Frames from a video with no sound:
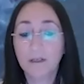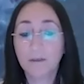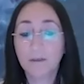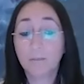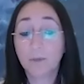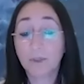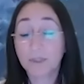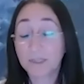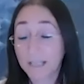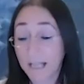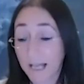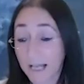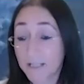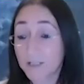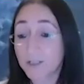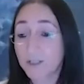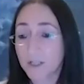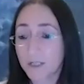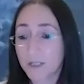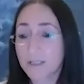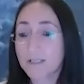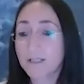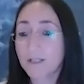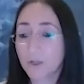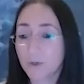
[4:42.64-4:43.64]

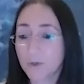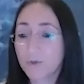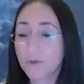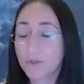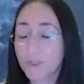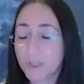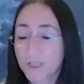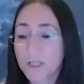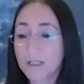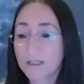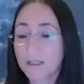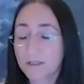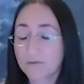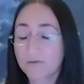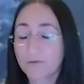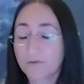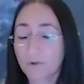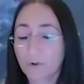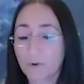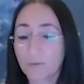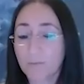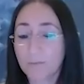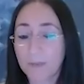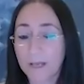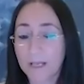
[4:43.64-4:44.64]
potential solutions
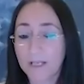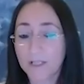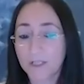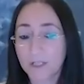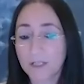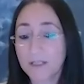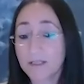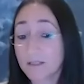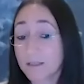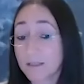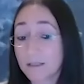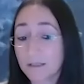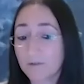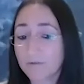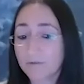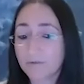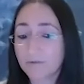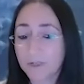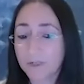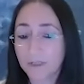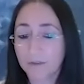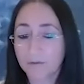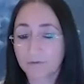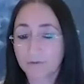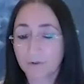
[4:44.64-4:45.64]
for patients
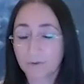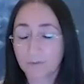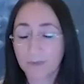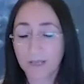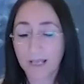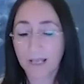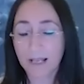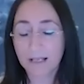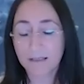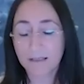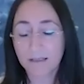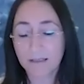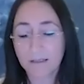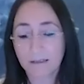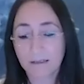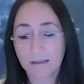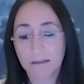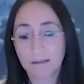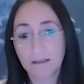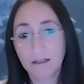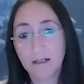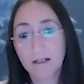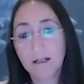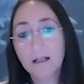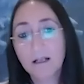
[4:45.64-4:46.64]
suffering from cancer.
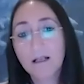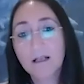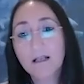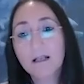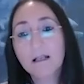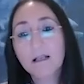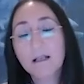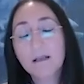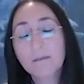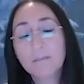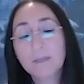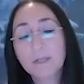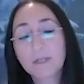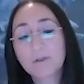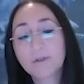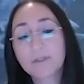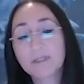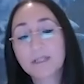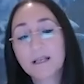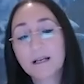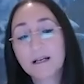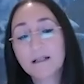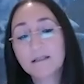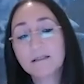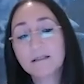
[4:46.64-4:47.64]
But on
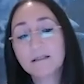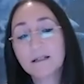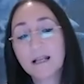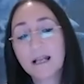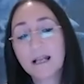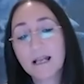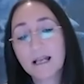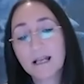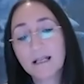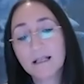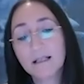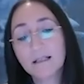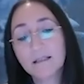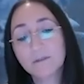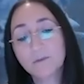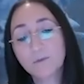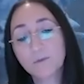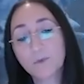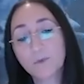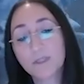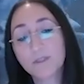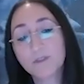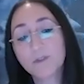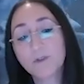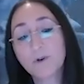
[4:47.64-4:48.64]
the other hand,
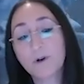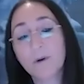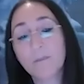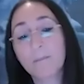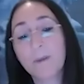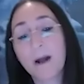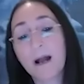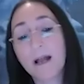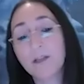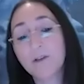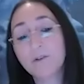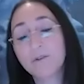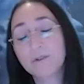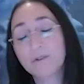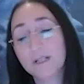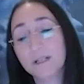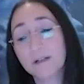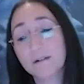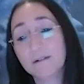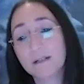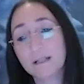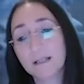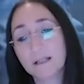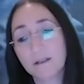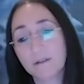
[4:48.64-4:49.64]
when you're
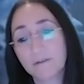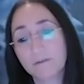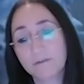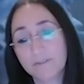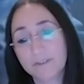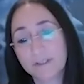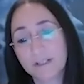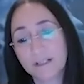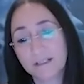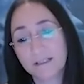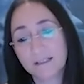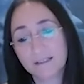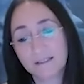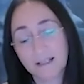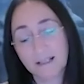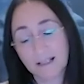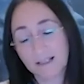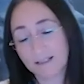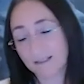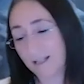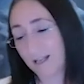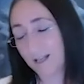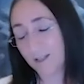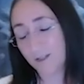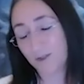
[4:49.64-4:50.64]
pioneering a field,
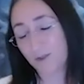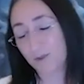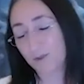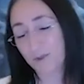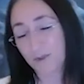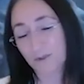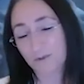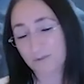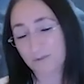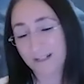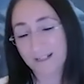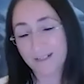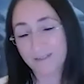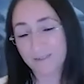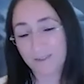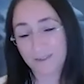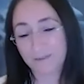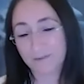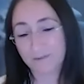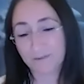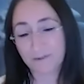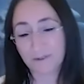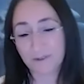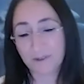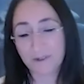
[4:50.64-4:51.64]
and that's also relevant
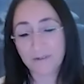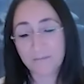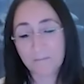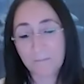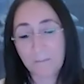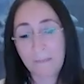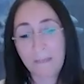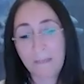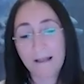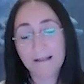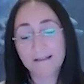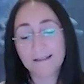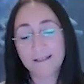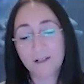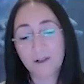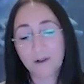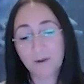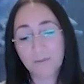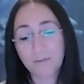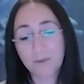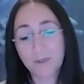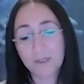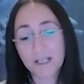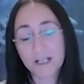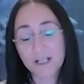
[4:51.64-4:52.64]
for the
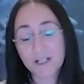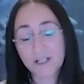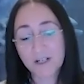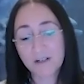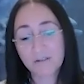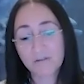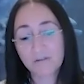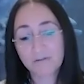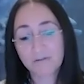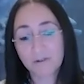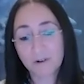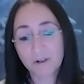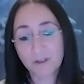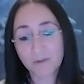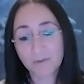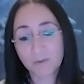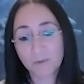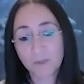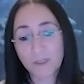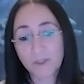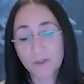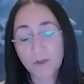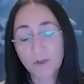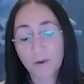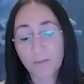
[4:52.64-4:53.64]
computation front,
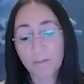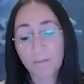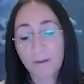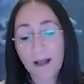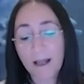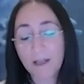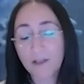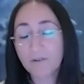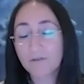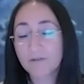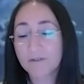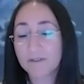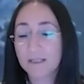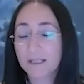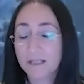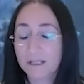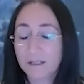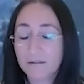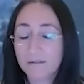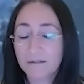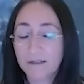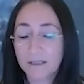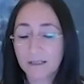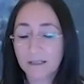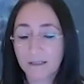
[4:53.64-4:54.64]
when you're
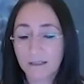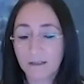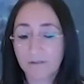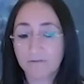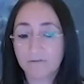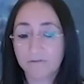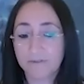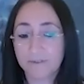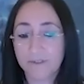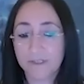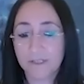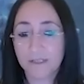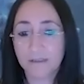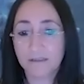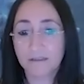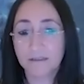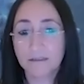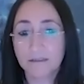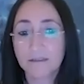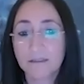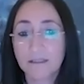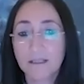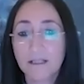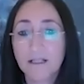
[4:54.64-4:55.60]
pioneering a field,